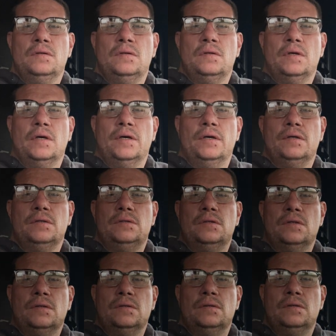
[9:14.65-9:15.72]
Yeah,
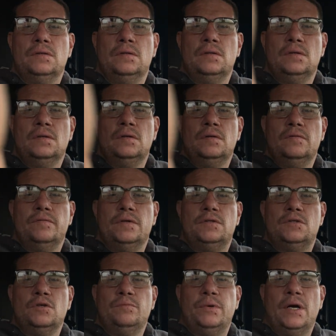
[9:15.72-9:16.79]
so if it's
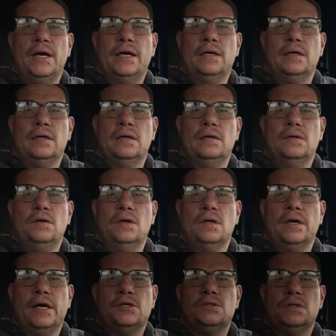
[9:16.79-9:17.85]
too bright, you can
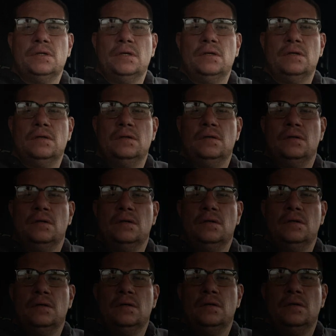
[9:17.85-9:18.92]
actually
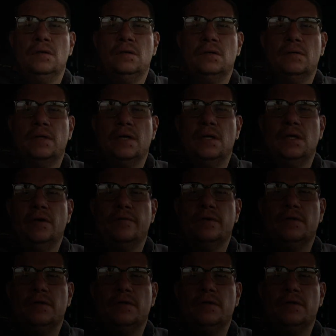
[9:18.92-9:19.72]
get it even